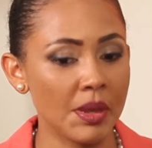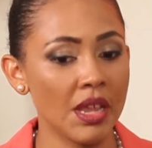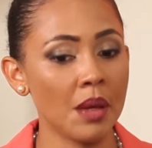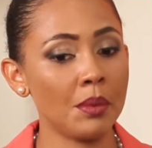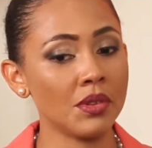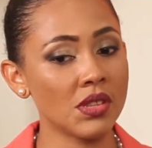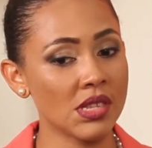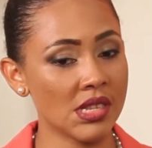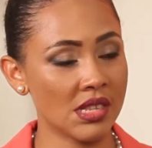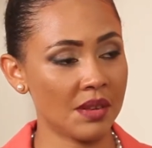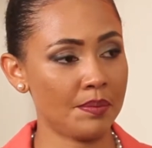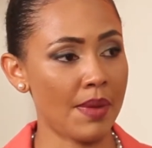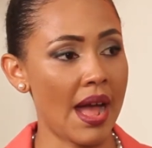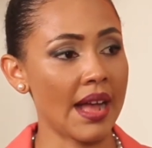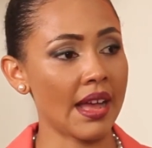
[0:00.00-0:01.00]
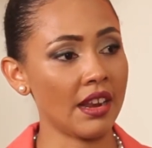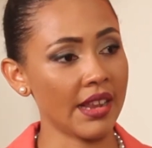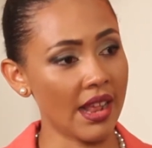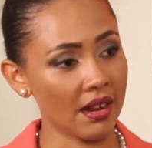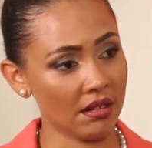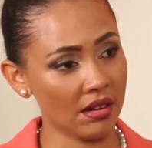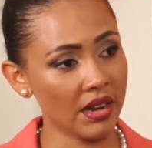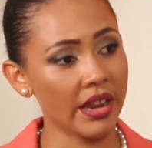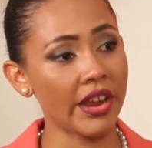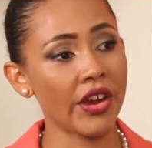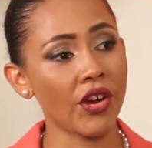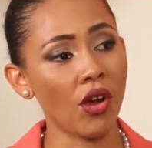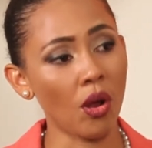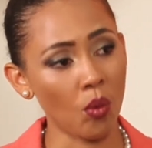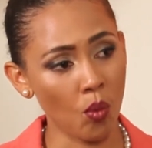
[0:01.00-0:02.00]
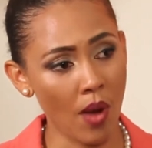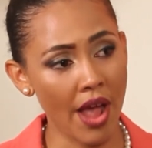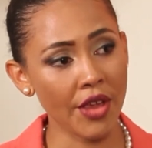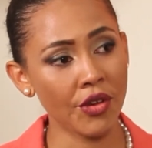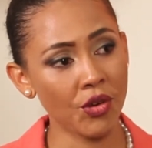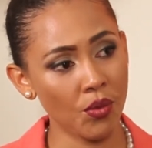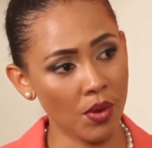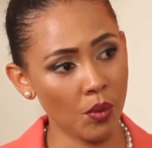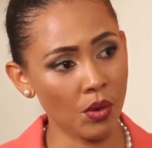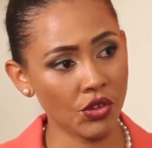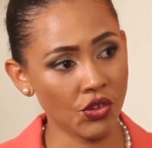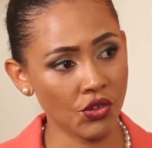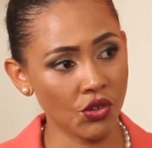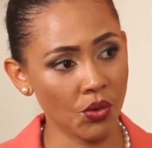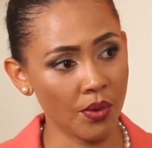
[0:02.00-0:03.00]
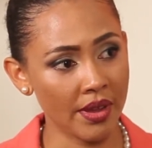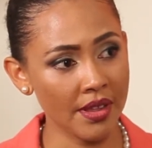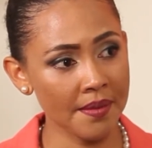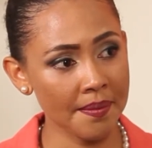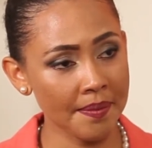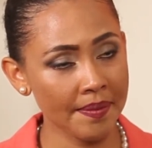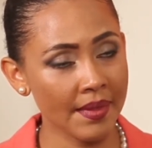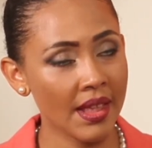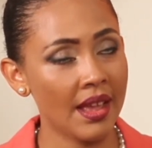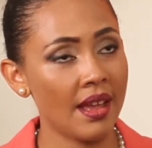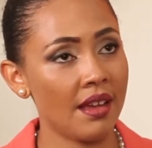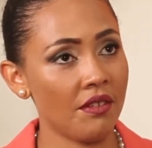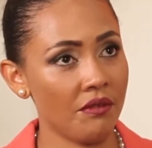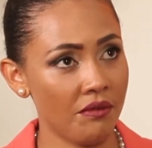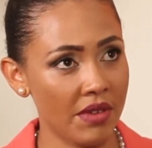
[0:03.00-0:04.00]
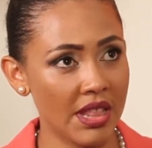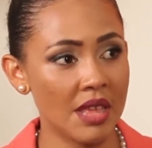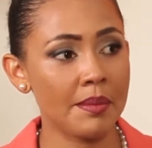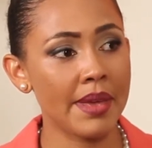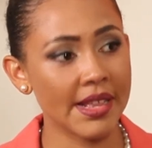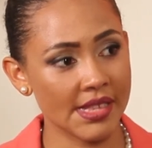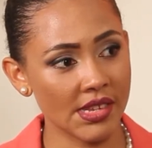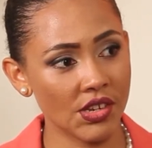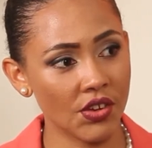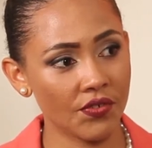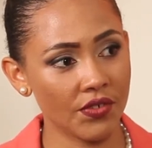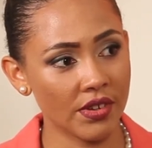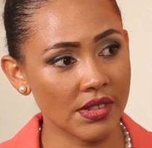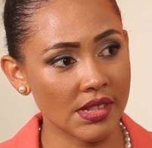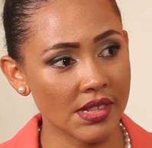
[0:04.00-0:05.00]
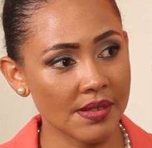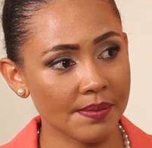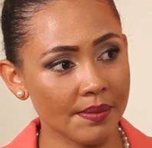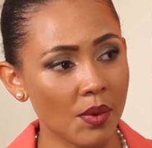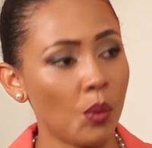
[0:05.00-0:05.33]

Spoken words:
being able to sit back and get clear on why you're doing what you're doing really makes a difference.